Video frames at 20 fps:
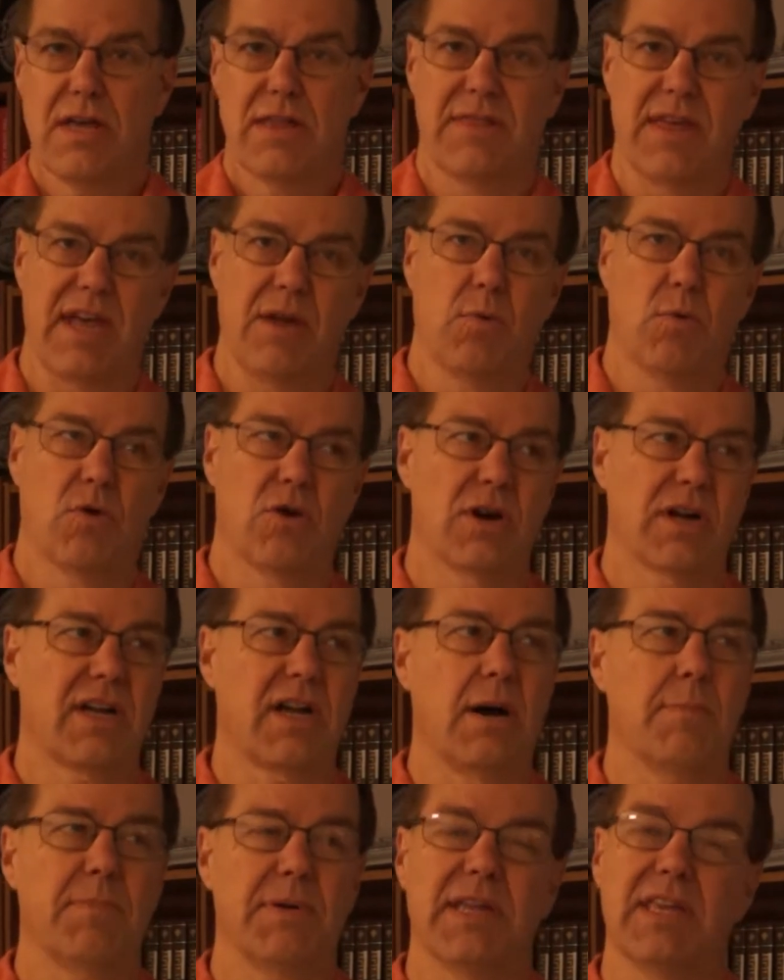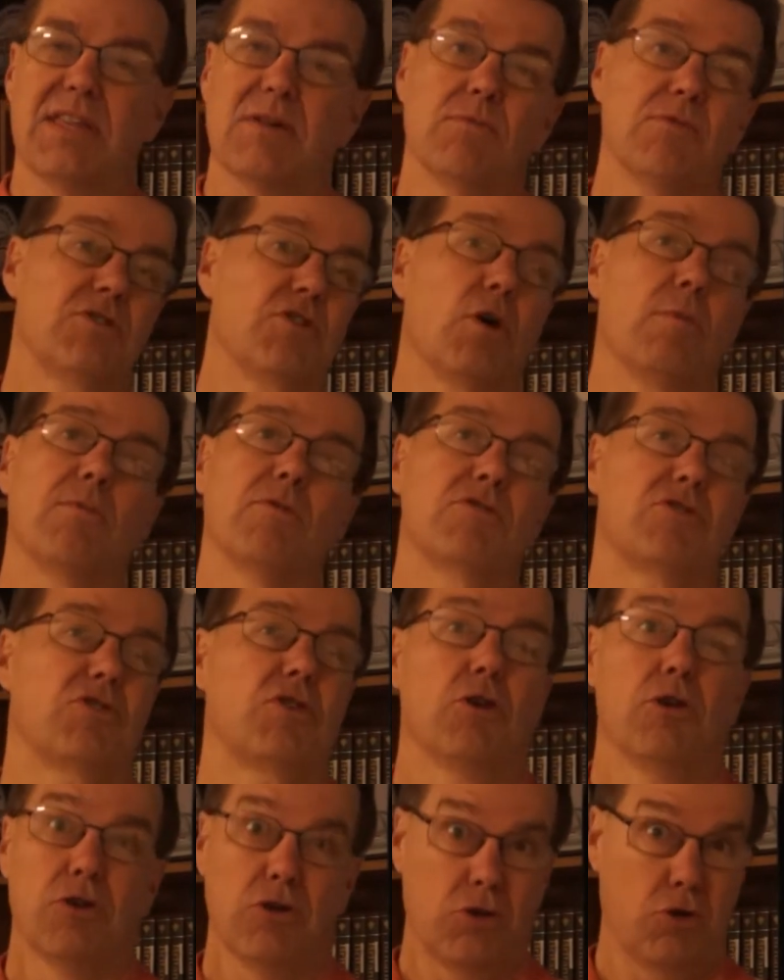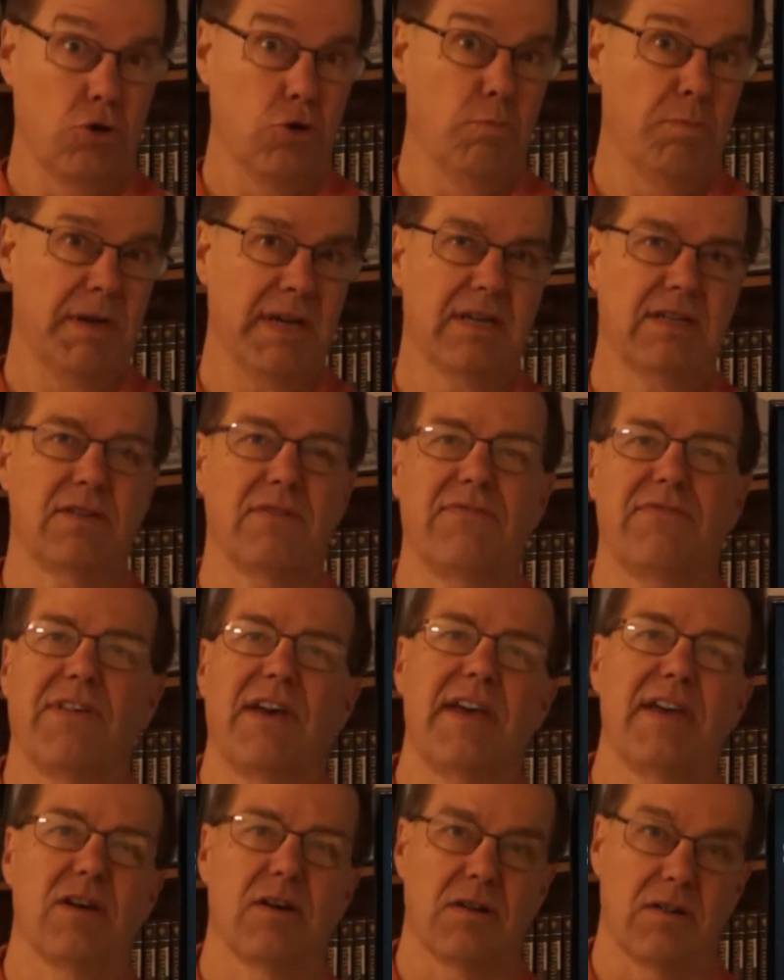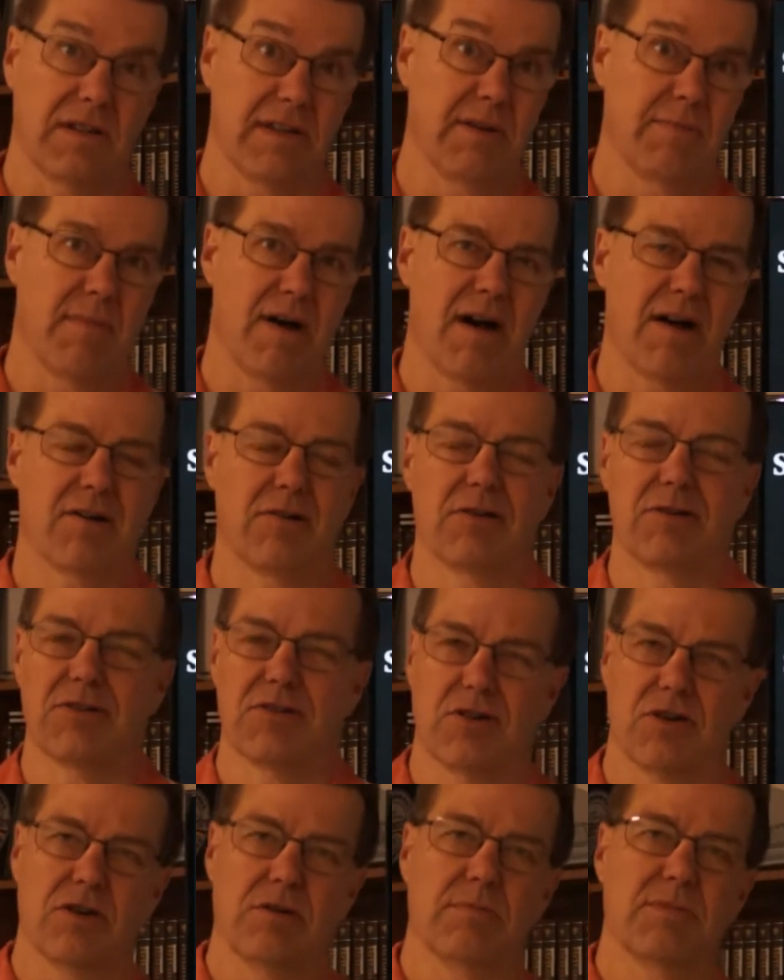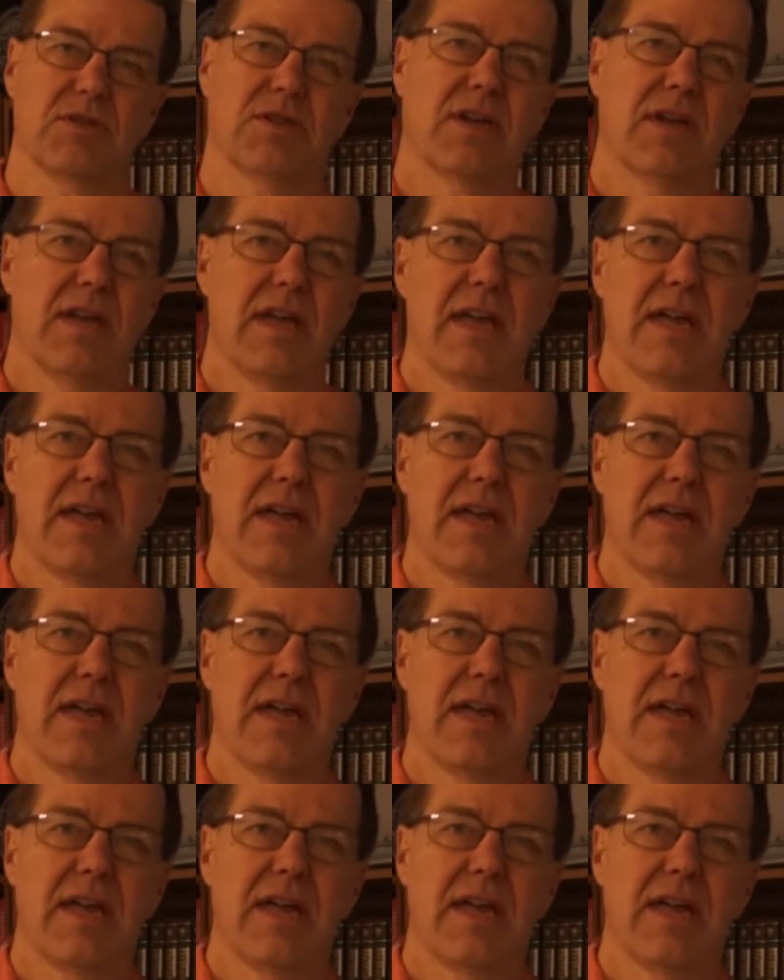They were a company that was almost too big to fail in modern terms.